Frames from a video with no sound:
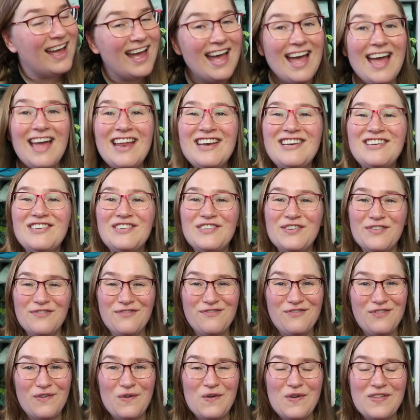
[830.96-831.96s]
And
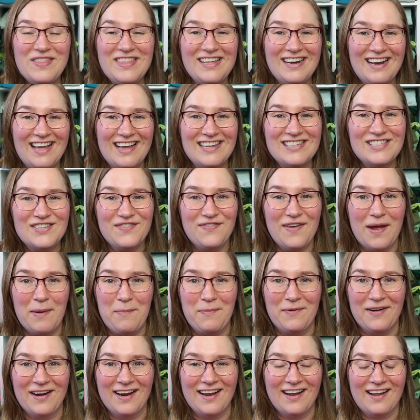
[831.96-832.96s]
for the last
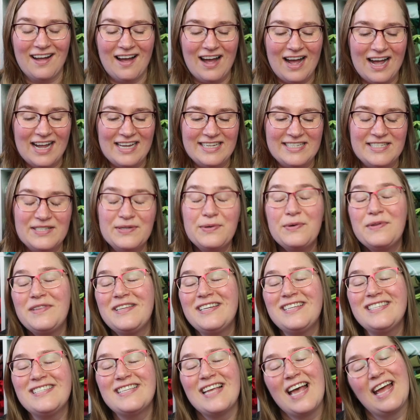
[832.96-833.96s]
fabric, I saw
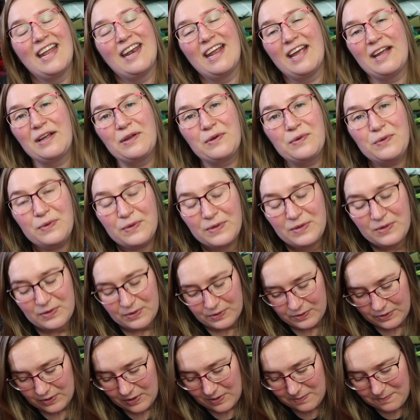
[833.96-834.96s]
this and I could
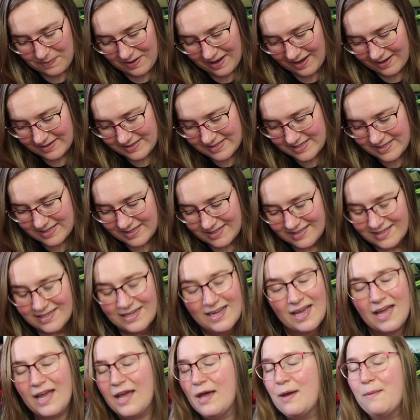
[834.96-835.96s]
not go past it
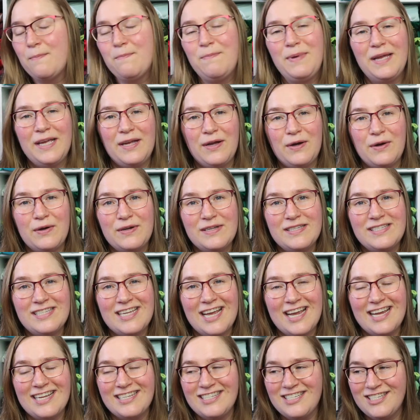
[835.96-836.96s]
because
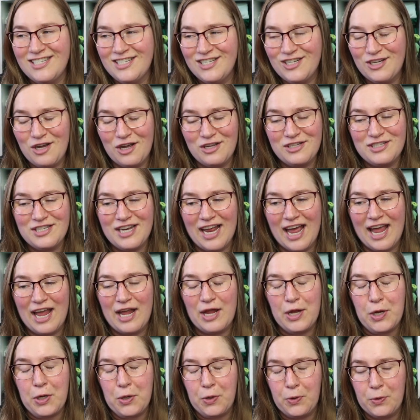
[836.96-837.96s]
it's just
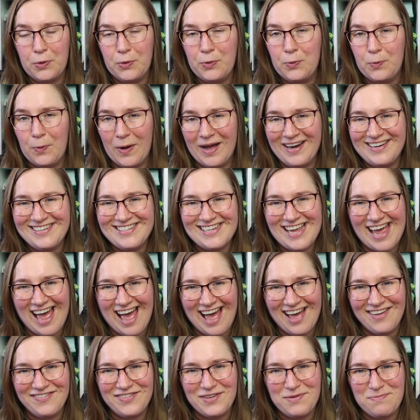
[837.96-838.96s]
a good one to
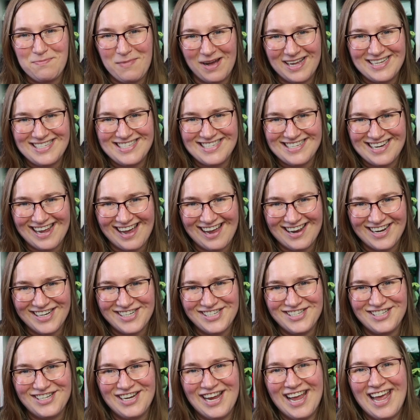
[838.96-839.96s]
have in my
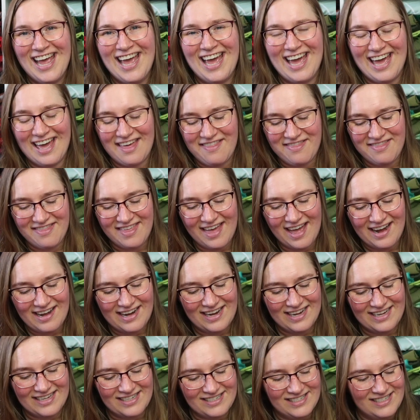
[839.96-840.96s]
stash, and that
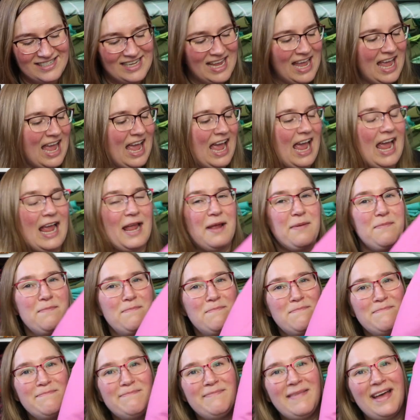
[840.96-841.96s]
is a
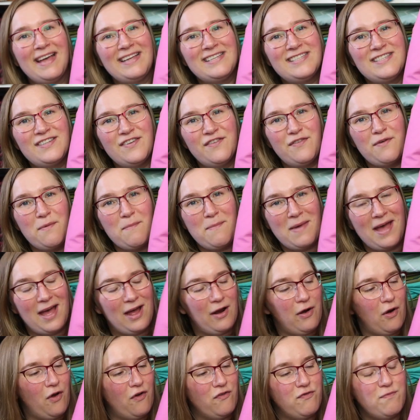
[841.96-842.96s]
massive
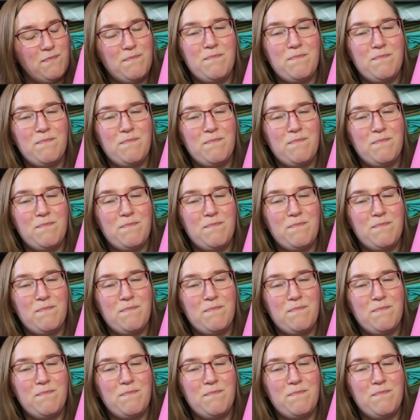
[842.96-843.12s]
amount of